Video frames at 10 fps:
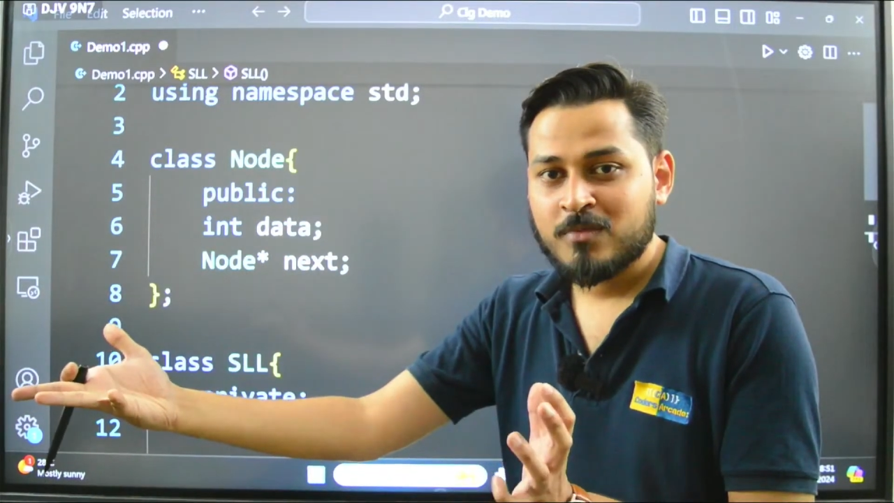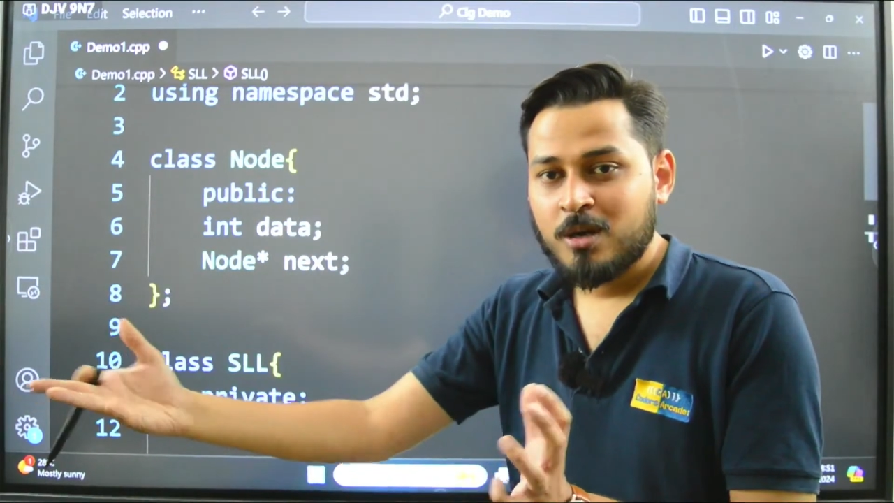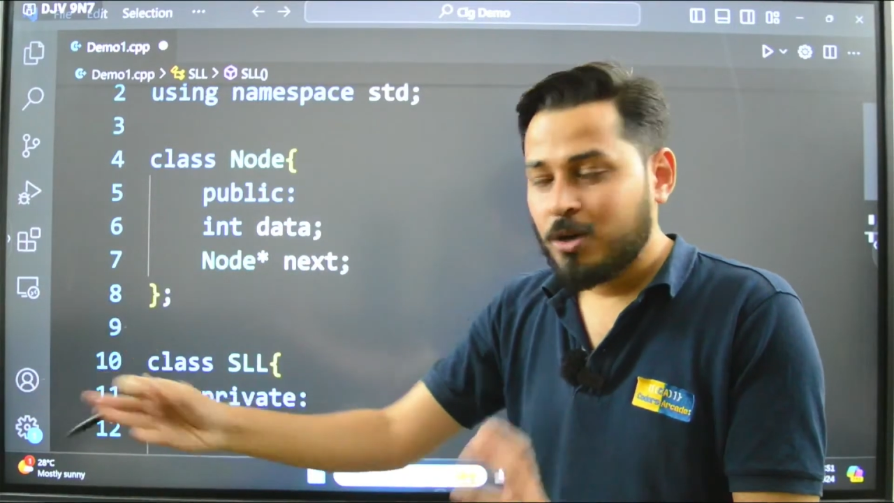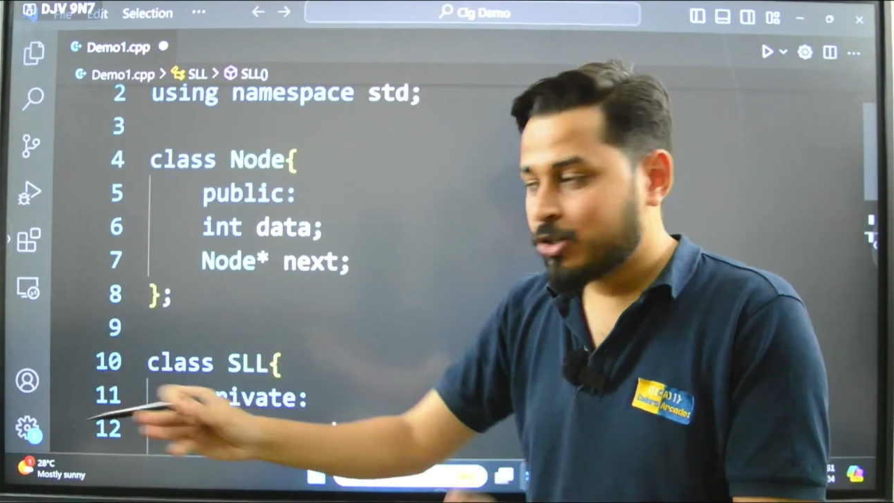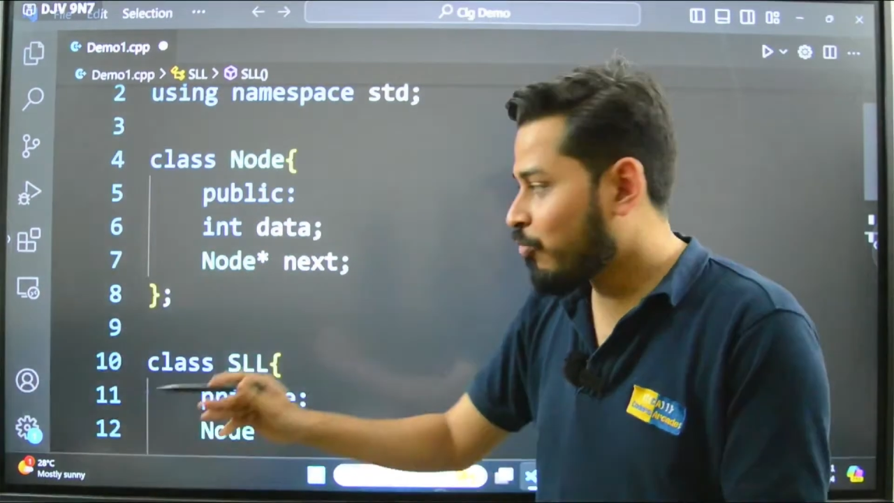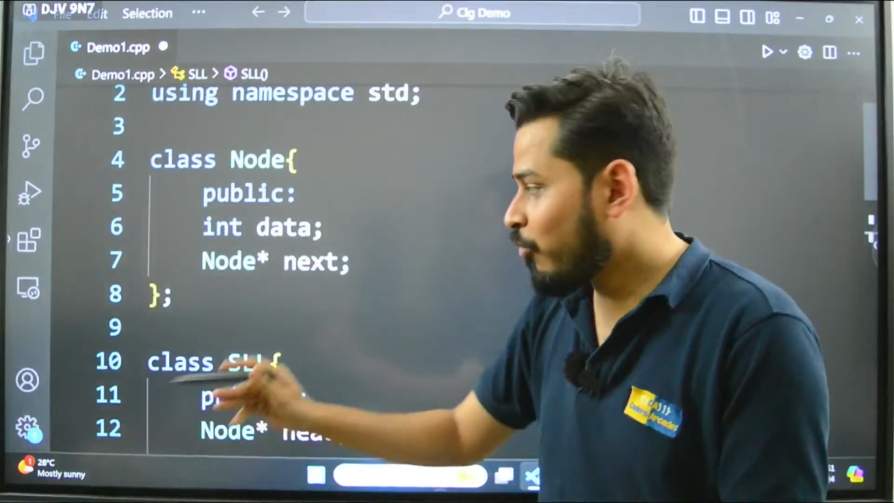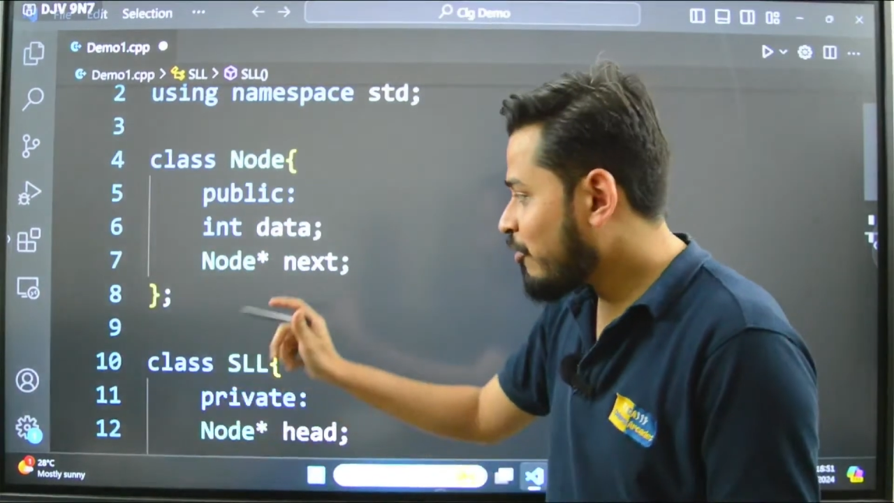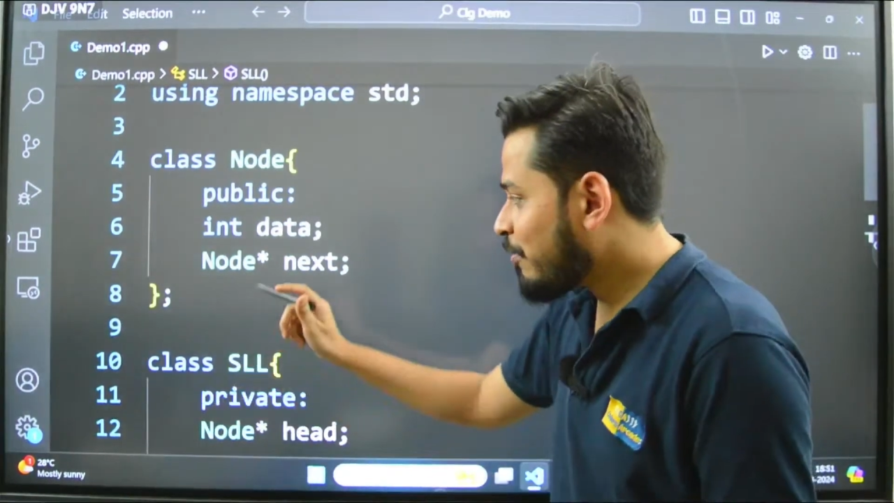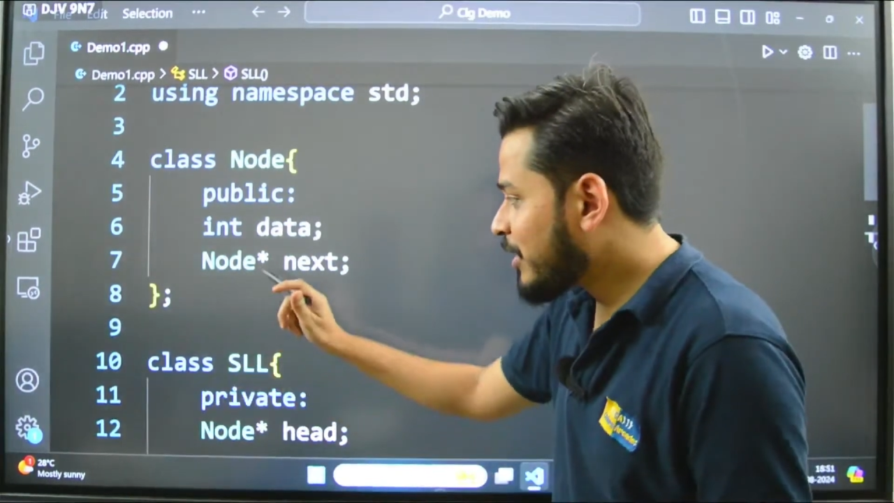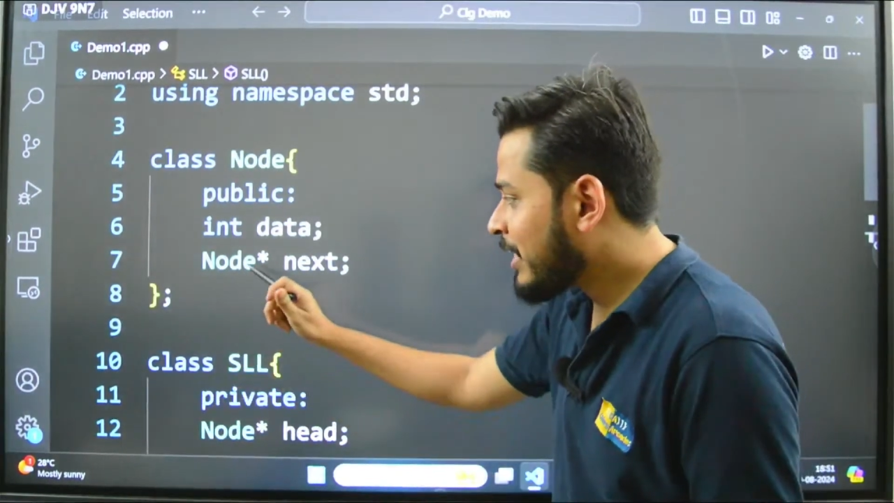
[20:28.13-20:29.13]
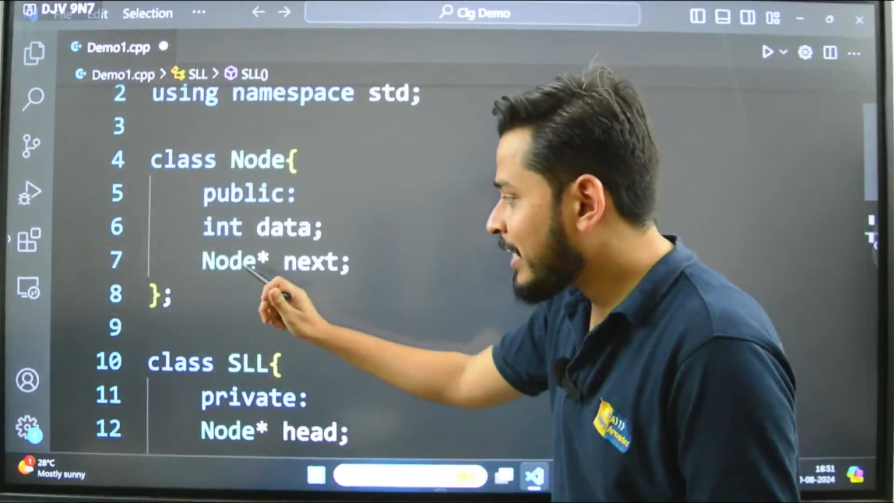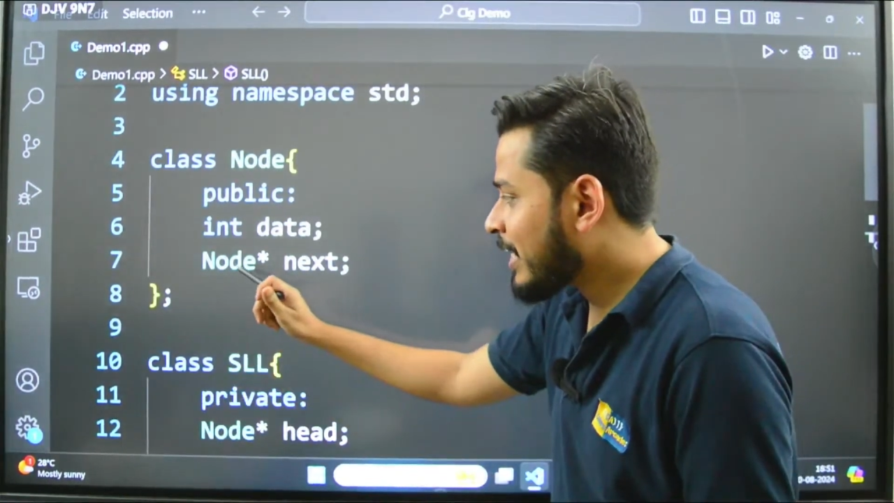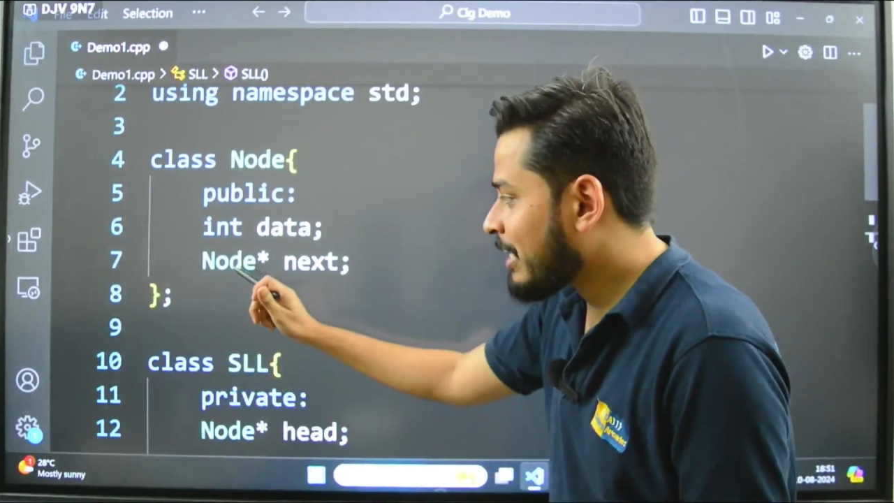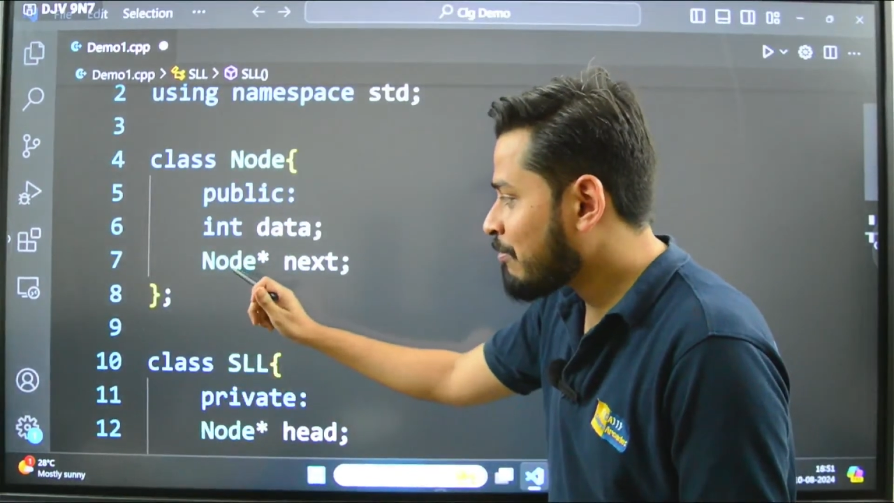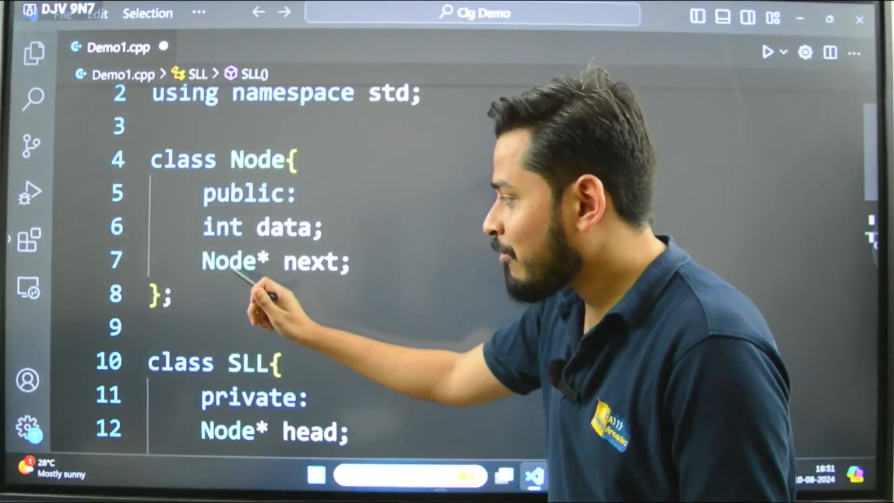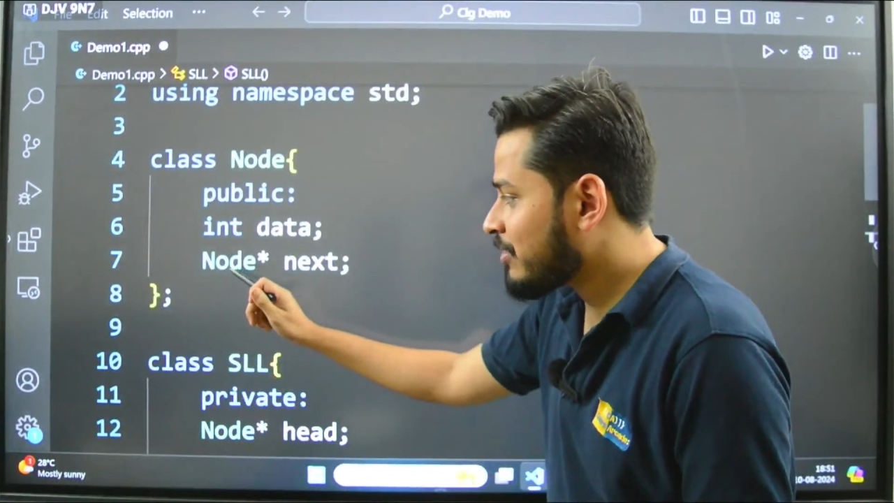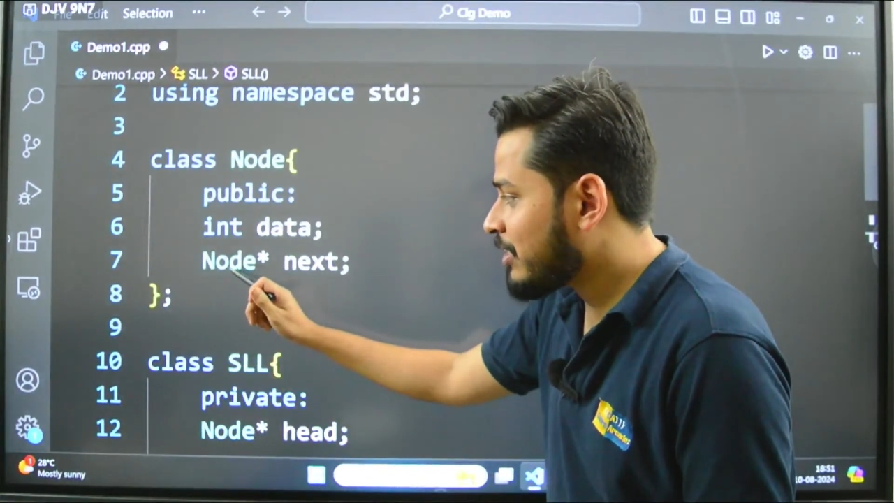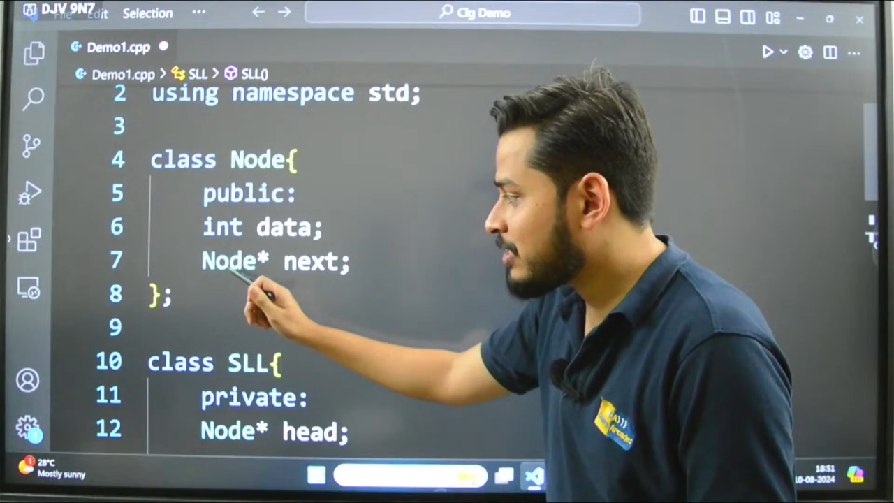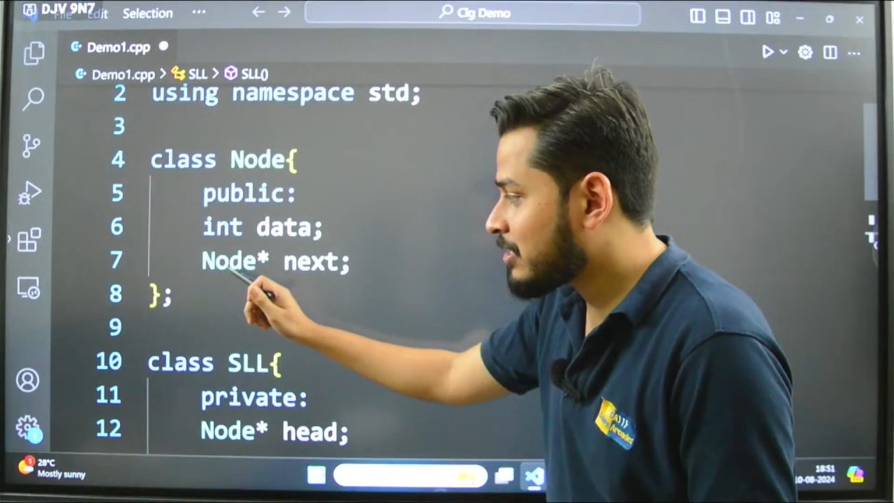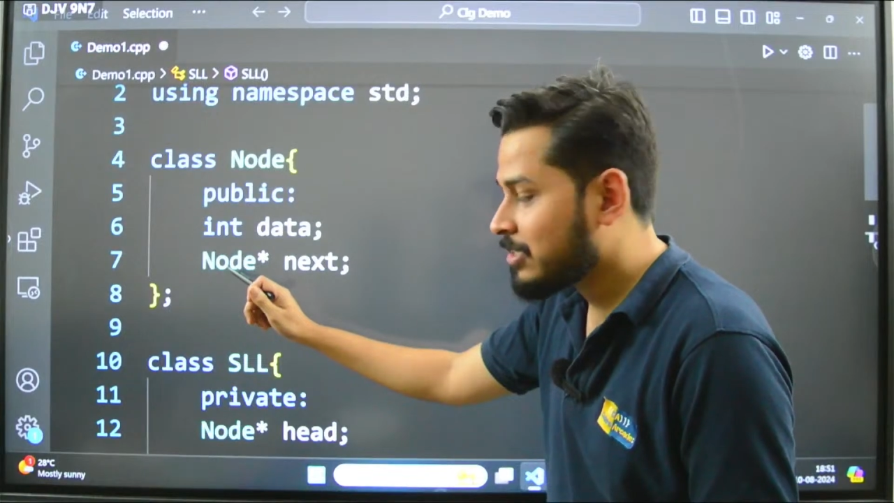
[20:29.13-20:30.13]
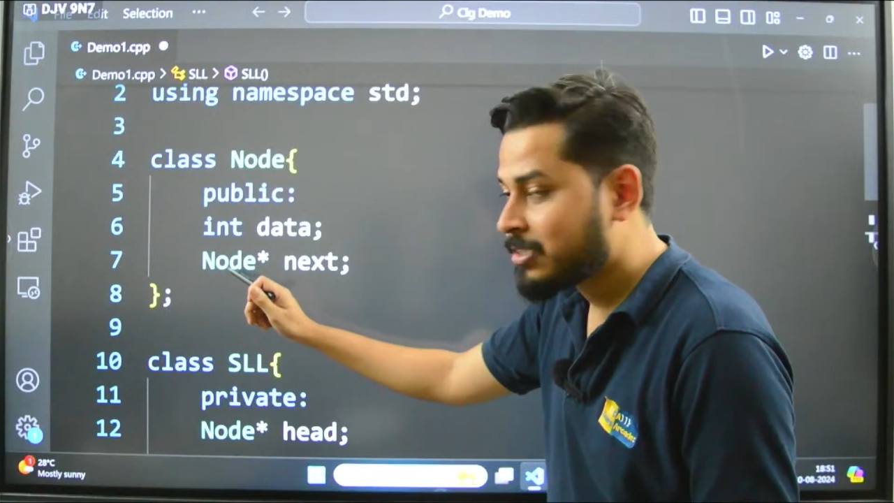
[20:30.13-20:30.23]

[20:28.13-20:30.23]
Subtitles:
So what will be the data type of this?